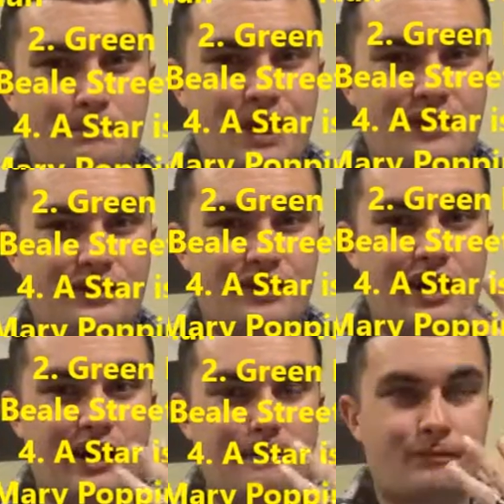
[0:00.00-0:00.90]
Panther.
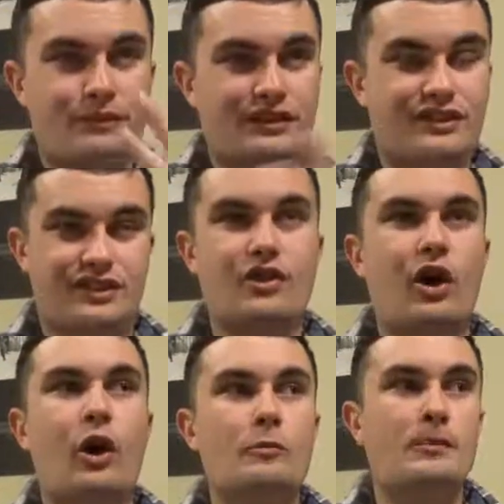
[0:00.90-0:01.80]
I'm still
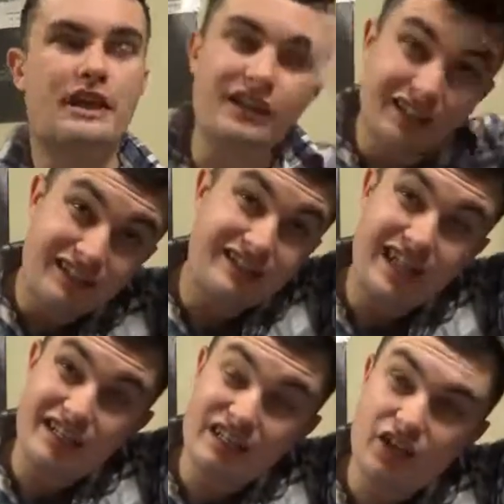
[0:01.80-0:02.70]
hoping
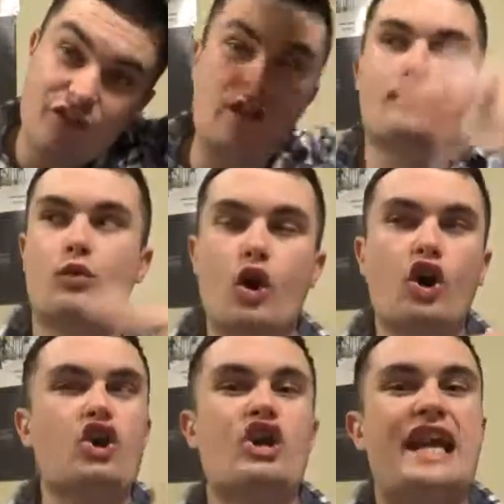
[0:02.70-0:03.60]
that if I'm
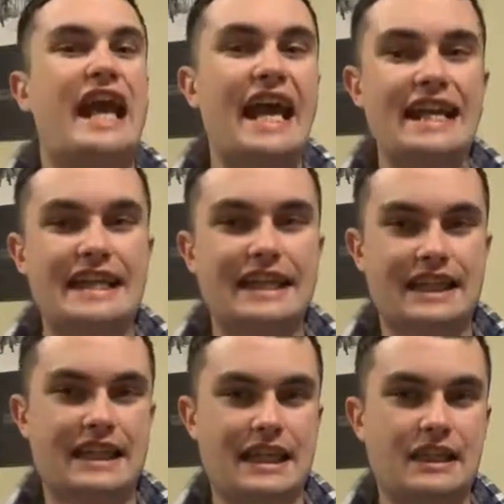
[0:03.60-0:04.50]
wrong on
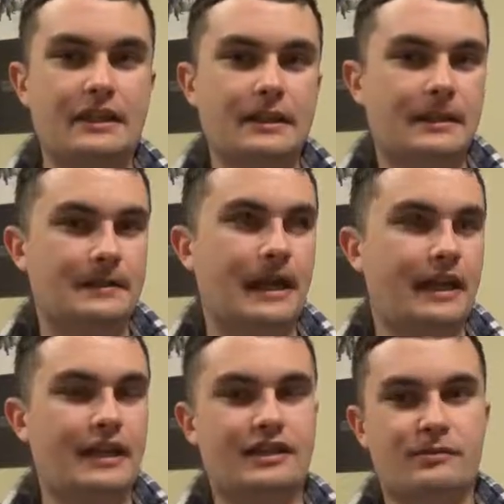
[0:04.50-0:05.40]
anything,
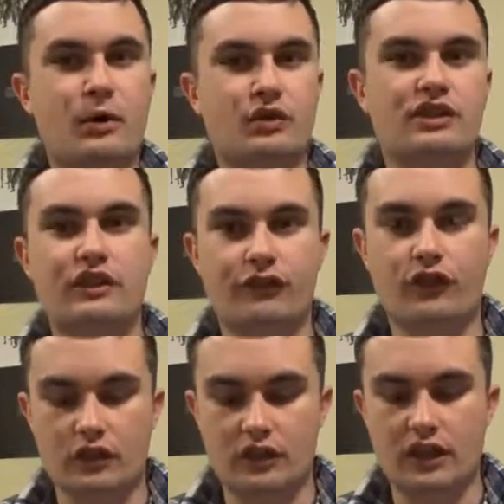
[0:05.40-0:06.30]
that it's mostly
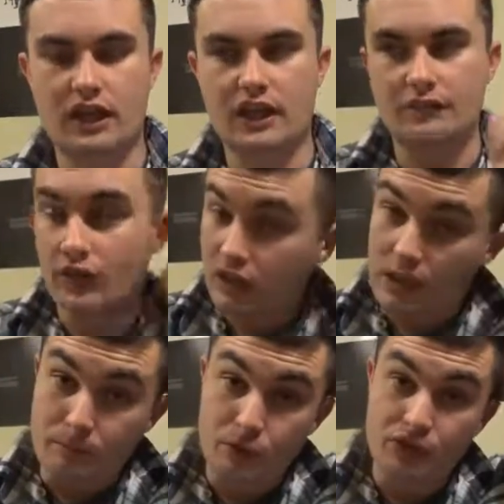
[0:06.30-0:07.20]
for a
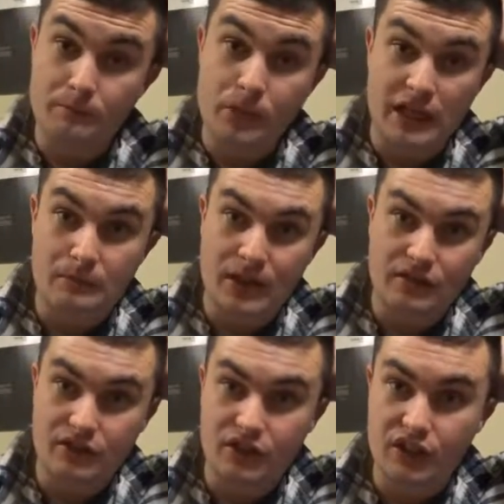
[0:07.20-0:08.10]
couple of the Black
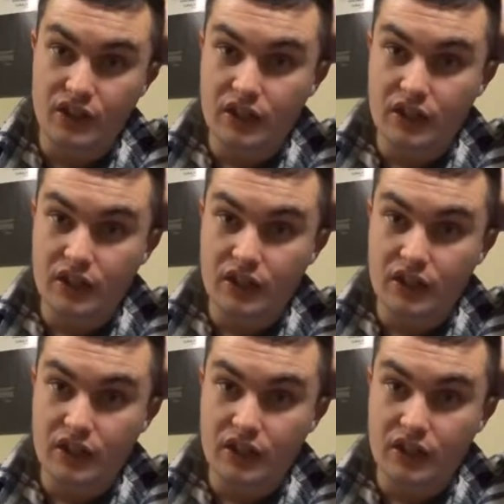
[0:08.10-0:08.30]
Panther